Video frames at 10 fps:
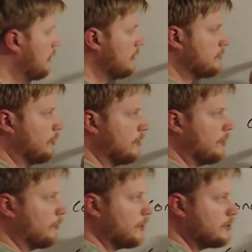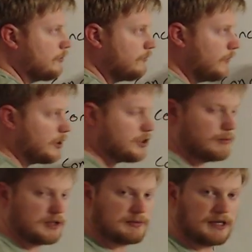So the original function
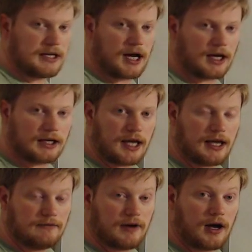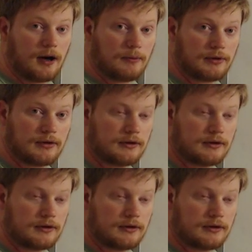must be concave up